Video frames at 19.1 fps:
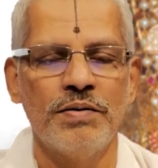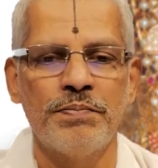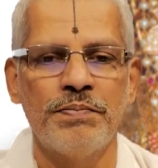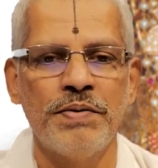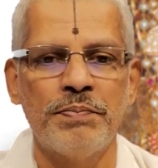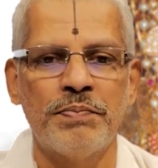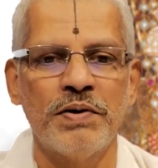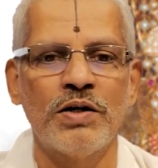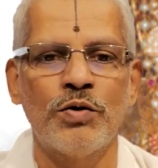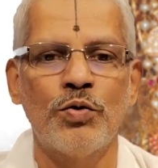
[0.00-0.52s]

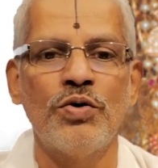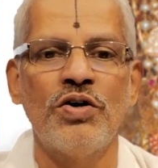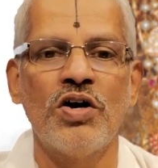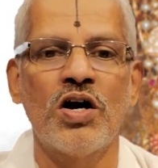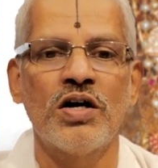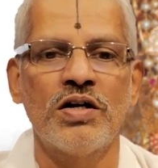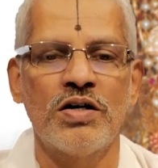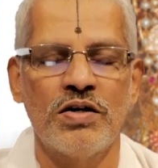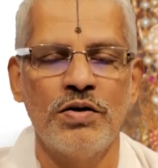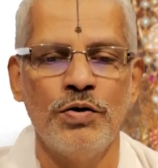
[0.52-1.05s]
people could
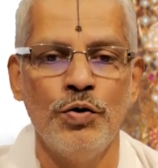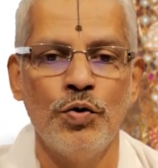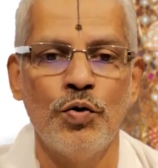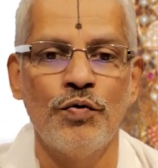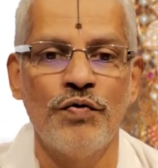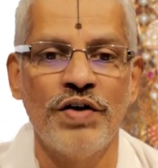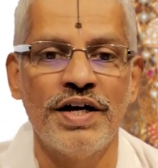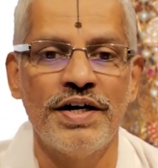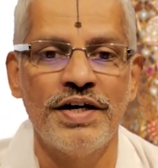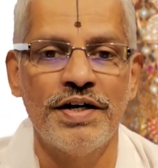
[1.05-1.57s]
not know
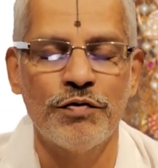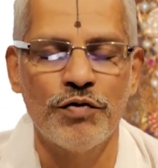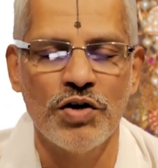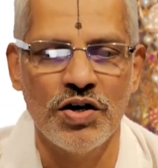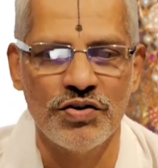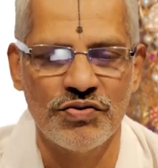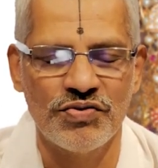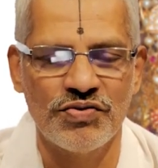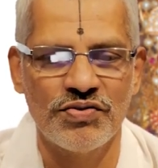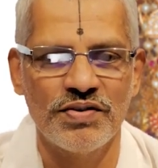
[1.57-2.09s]
where it
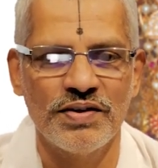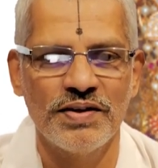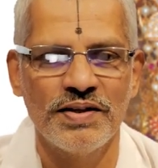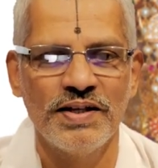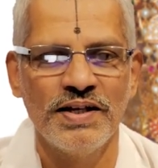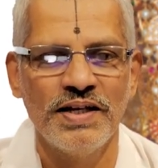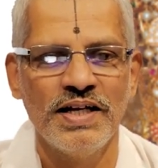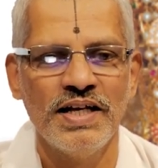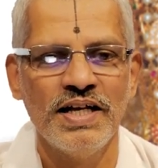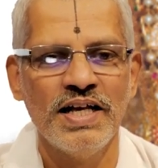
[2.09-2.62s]
was.
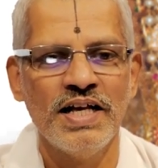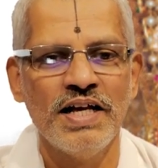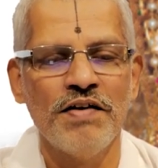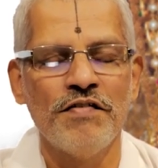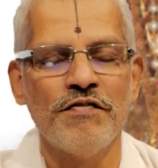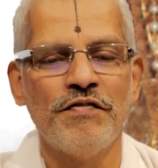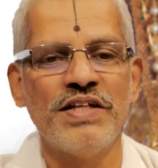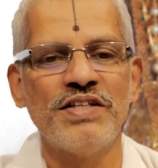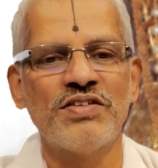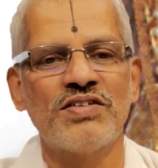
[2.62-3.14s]

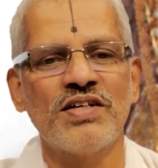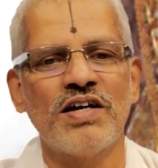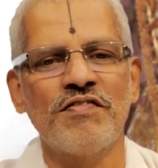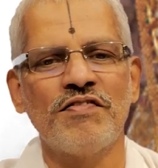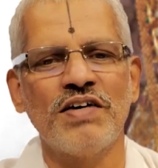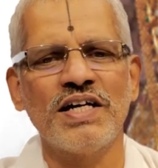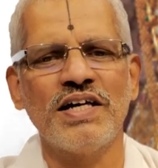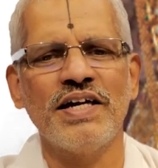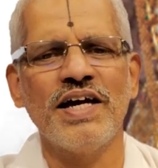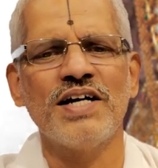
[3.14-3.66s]
When
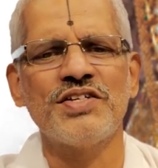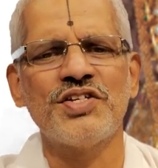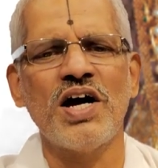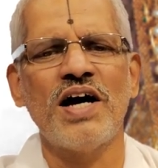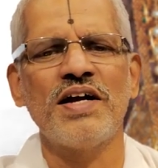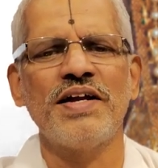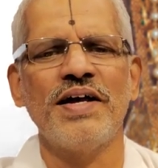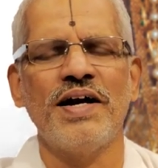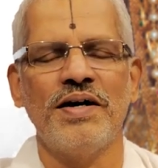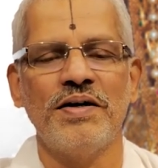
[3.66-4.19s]

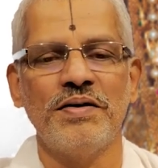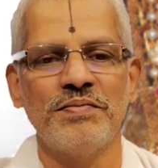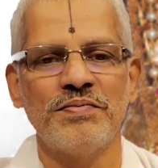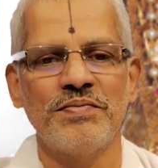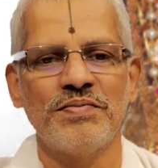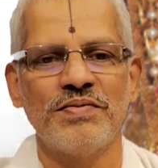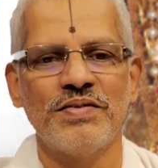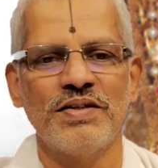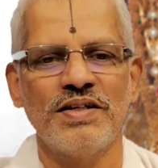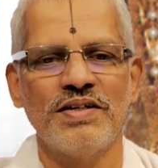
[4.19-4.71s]
Sarvajñacharya,
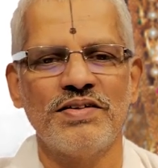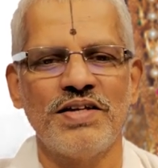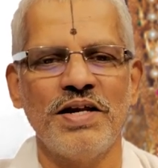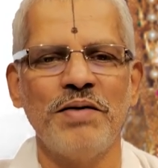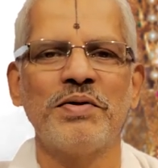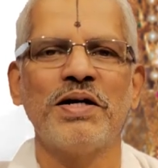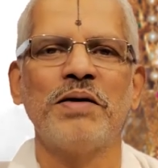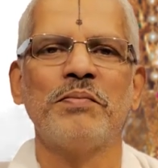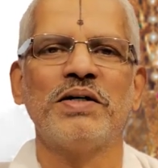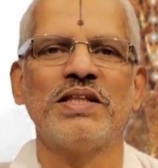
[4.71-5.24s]

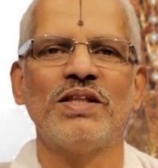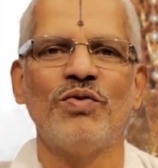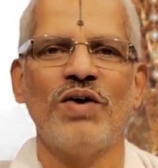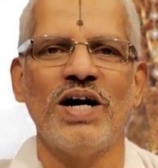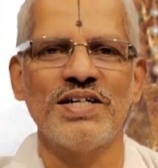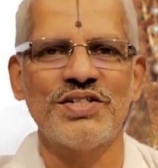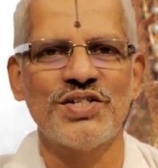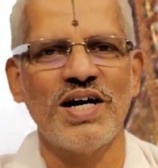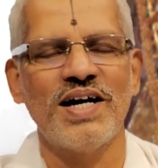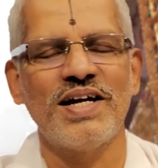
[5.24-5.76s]
Sriman
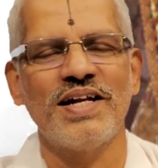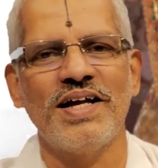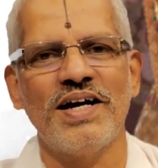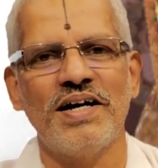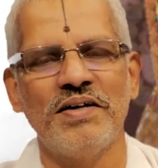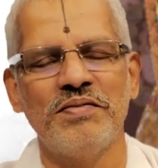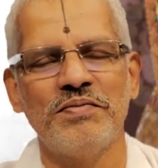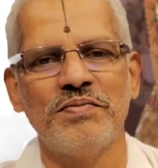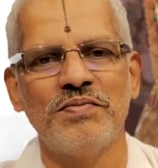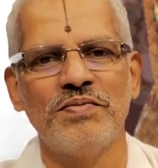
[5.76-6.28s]
Madhvacharya,
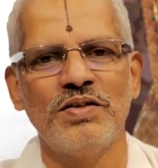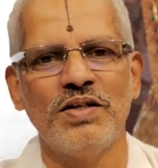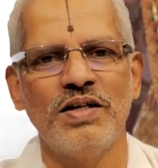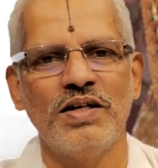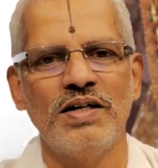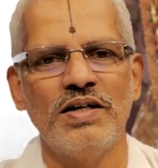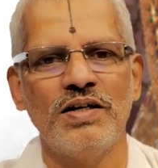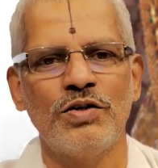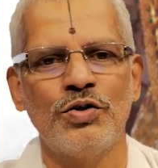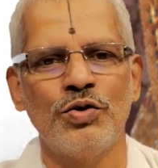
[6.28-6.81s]

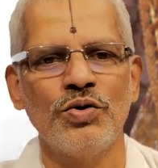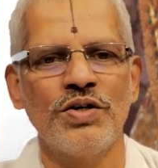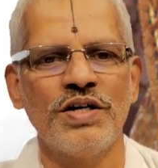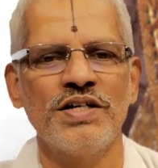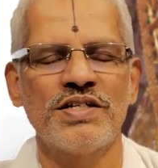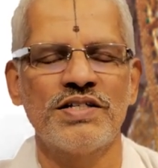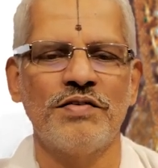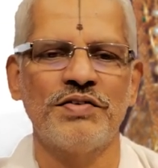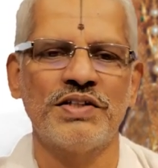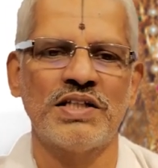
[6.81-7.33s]
took
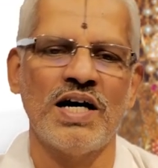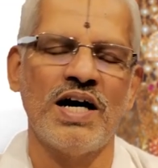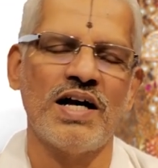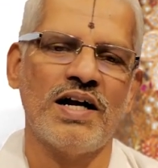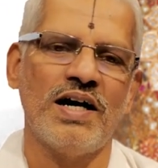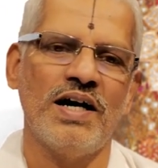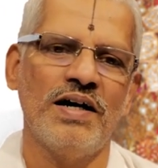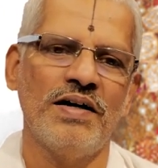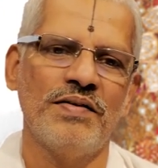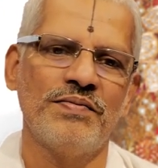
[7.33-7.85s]
his
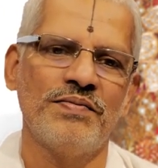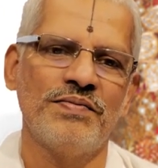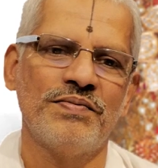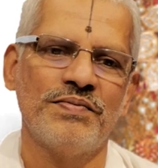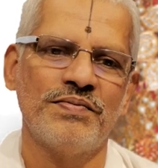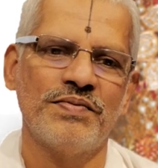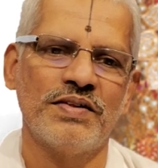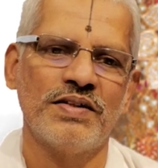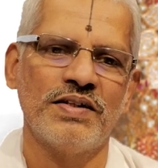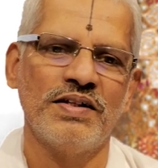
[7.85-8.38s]
avatara,
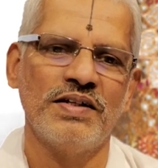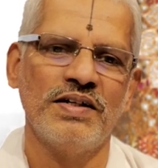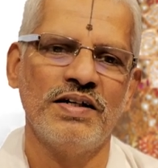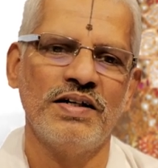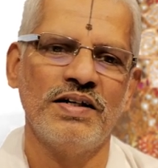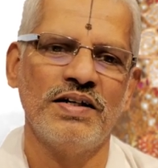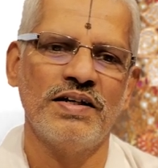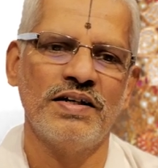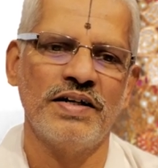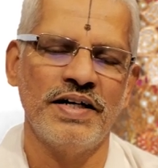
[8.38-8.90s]

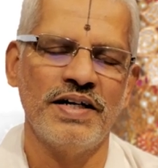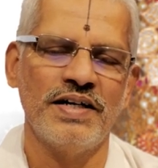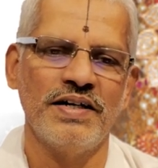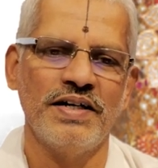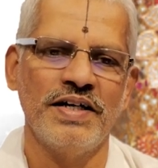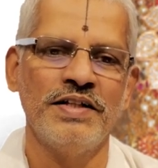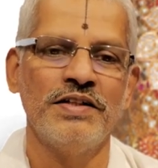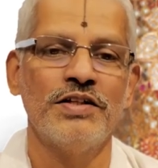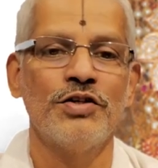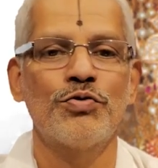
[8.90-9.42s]
right,
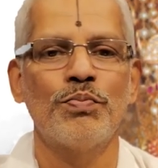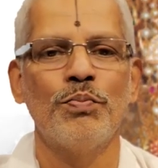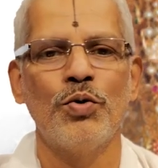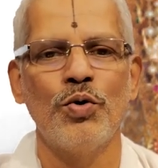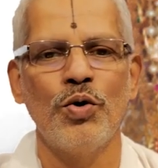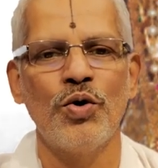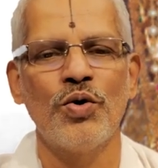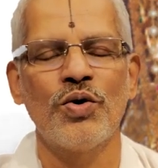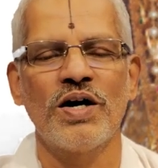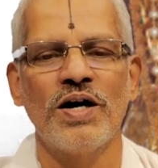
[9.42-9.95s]
in this
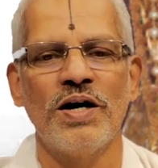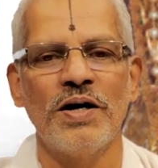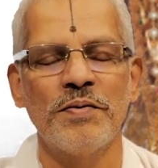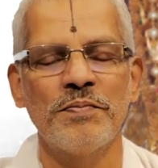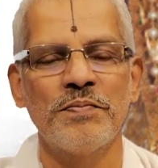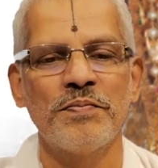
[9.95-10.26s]
Bhuloka,